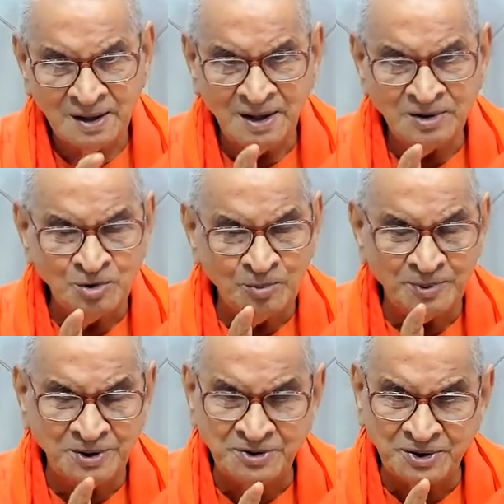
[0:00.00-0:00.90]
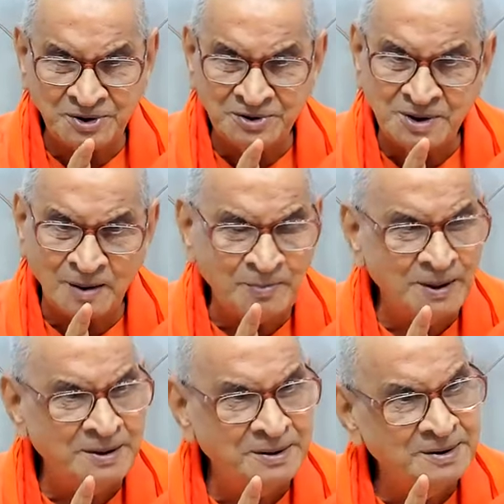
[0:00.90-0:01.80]
Each Upanishad is
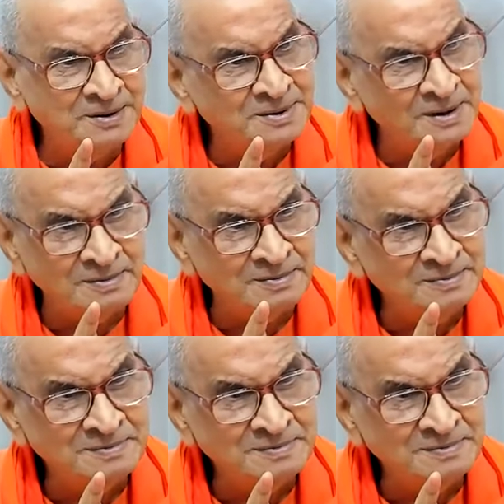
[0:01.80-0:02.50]
complete in itself.